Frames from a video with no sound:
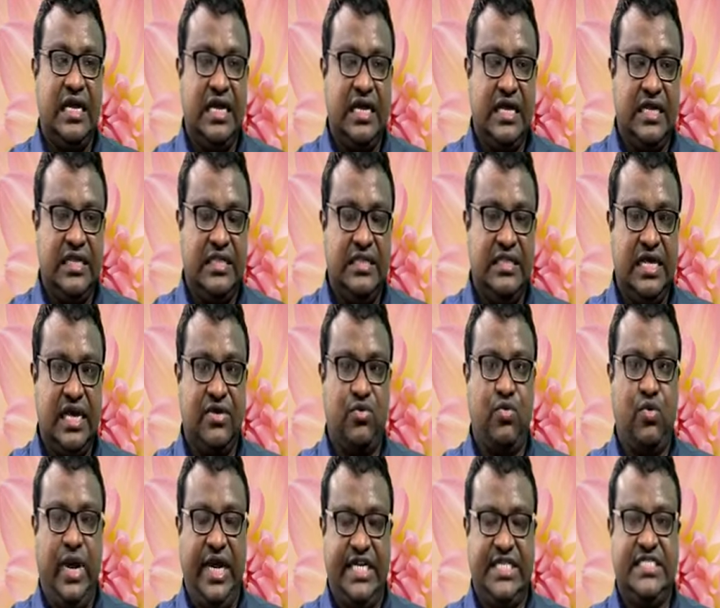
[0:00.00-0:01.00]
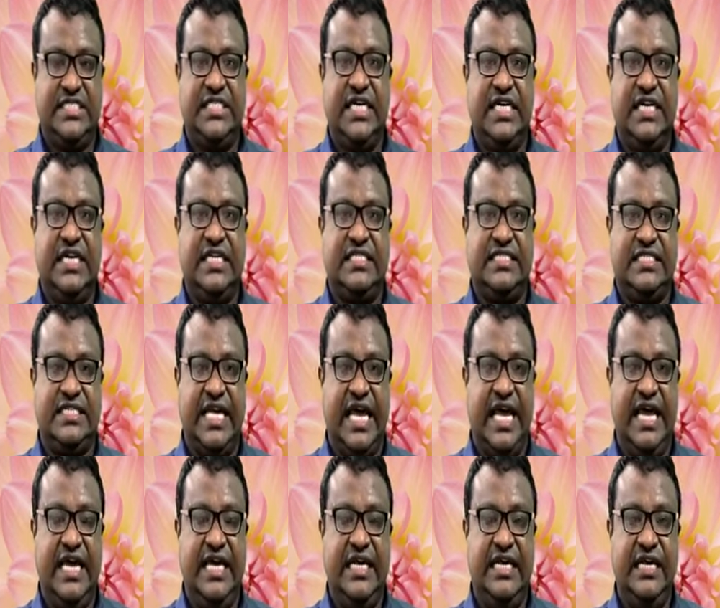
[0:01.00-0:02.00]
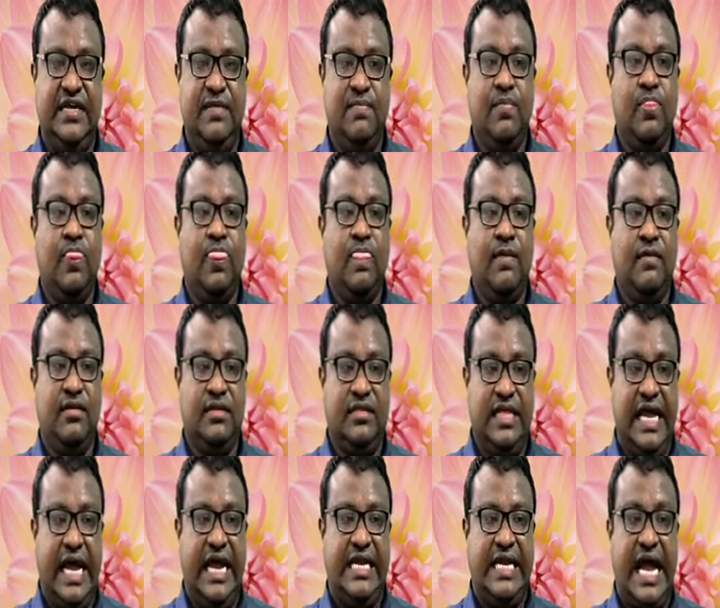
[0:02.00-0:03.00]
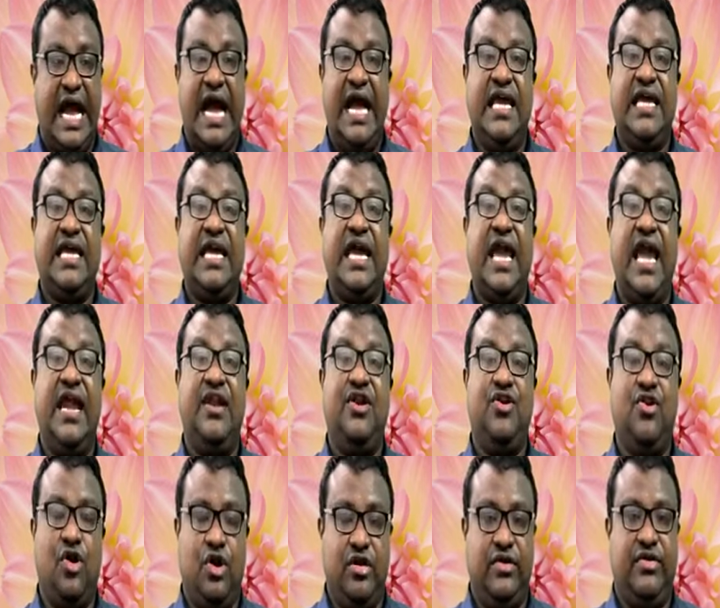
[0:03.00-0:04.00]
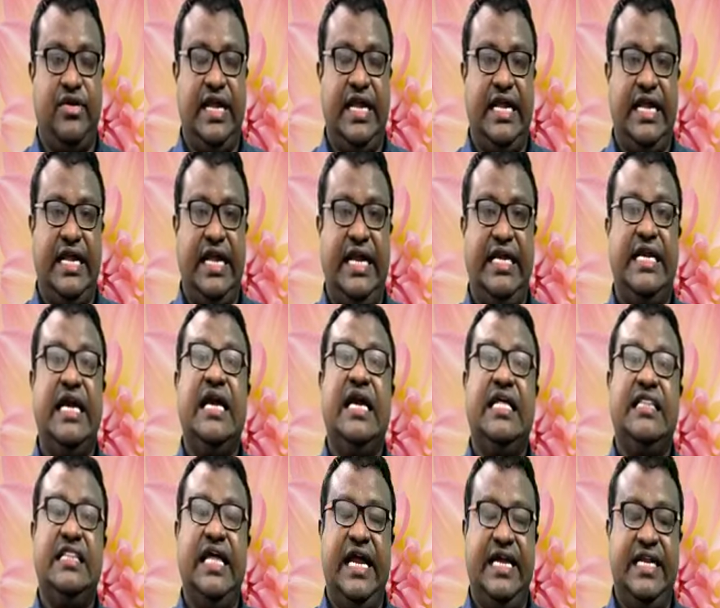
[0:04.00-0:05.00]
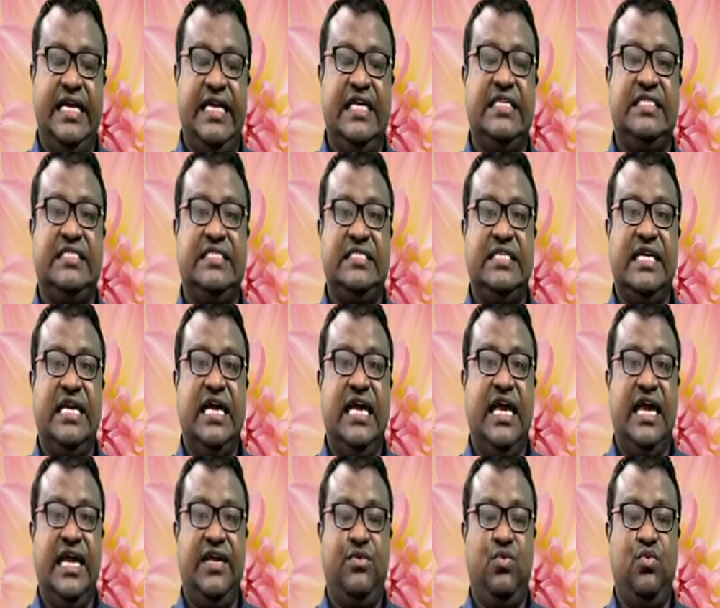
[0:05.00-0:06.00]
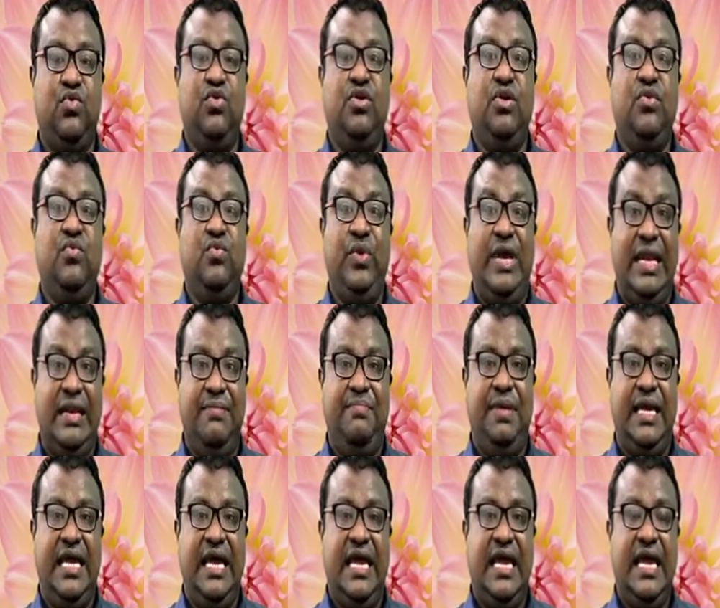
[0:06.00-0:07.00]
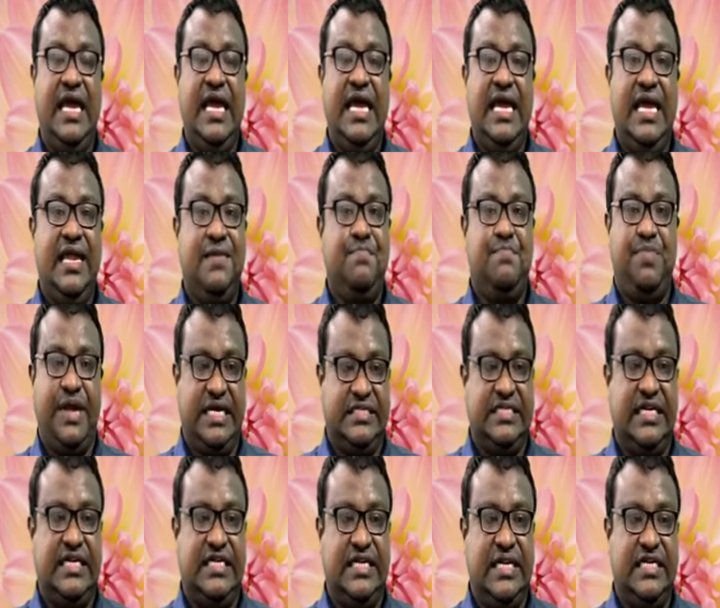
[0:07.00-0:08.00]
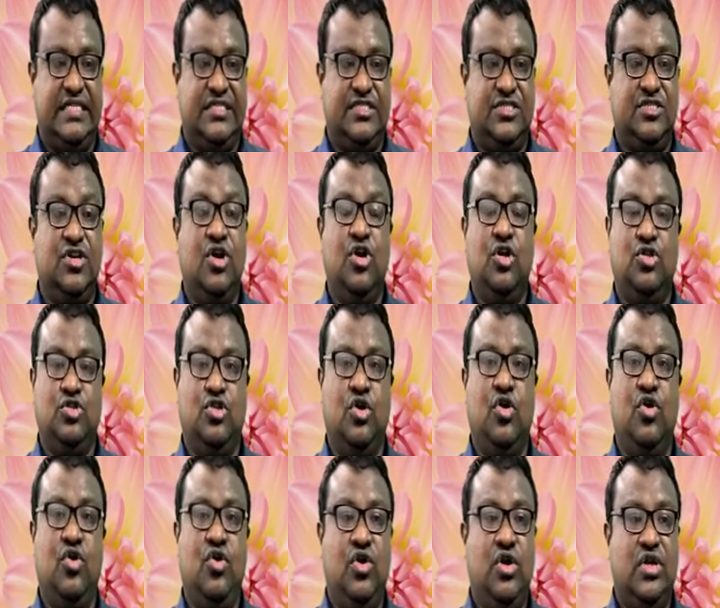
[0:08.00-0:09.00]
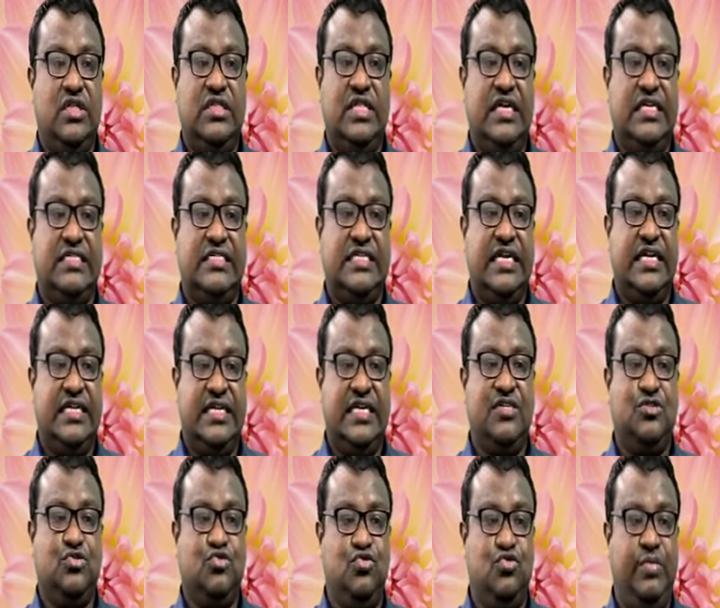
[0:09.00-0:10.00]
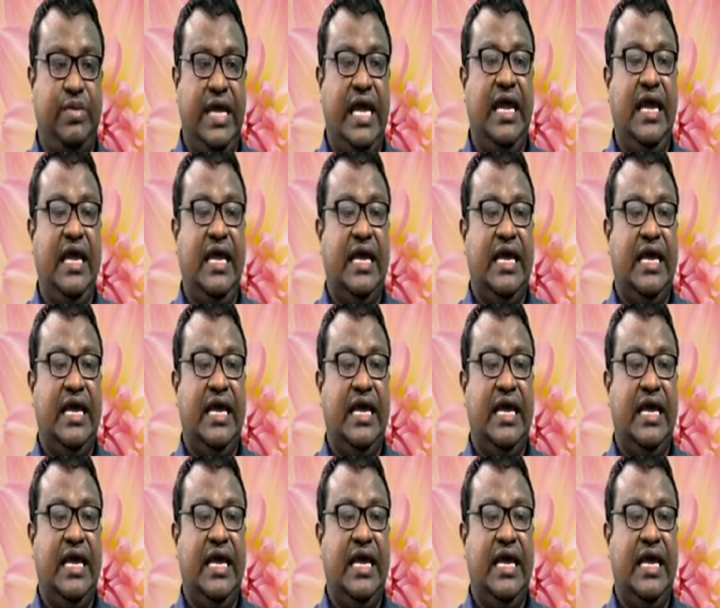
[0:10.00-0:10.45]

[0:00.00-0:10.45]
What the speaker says: the question is saying that I cannot drink it, that is, it will be in present tense. So the sentence would be